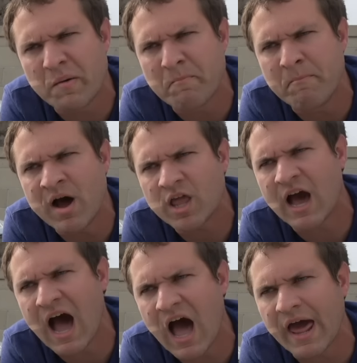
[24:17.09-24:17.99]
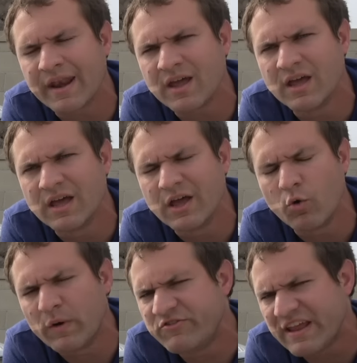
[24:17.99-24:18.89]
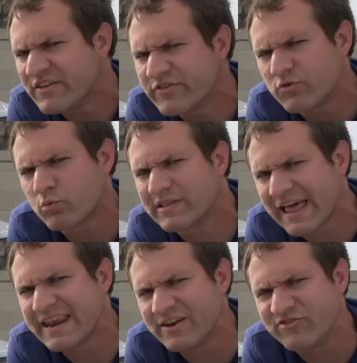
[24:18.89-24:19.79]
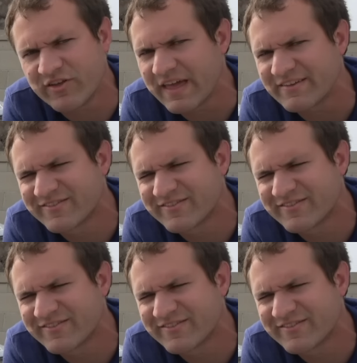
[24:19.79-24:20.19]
Macan, which isn't related to this.